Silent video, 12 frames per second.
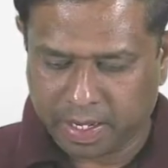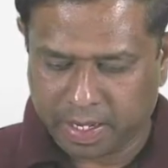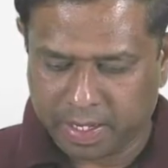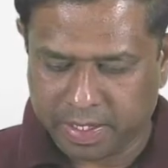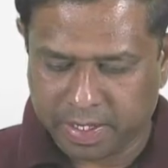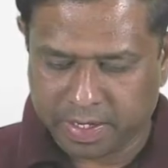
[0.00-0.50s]

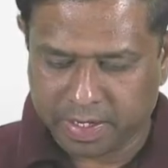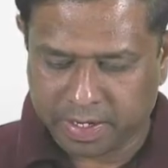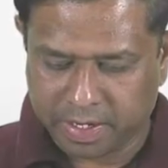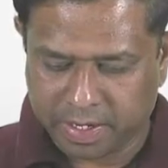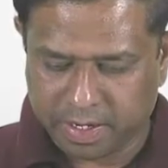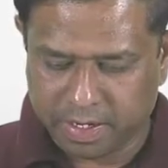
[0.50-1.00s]
and then
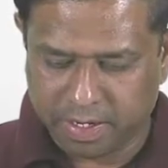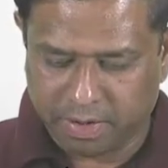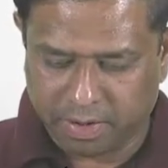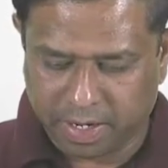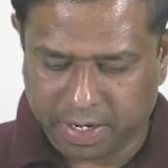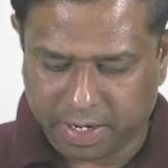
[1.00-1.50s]

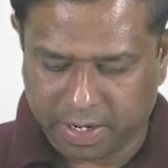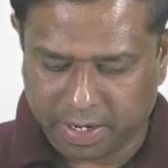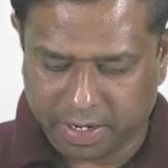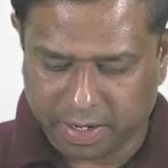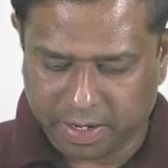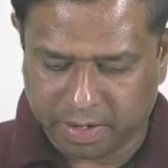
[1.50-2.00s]
load it,
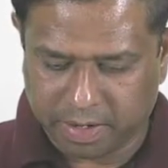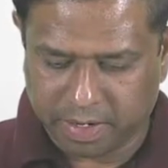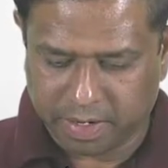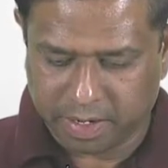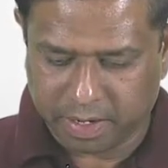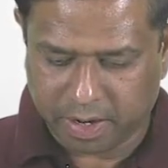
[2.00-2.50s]

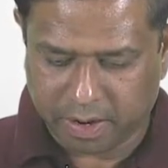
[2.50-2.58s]
right?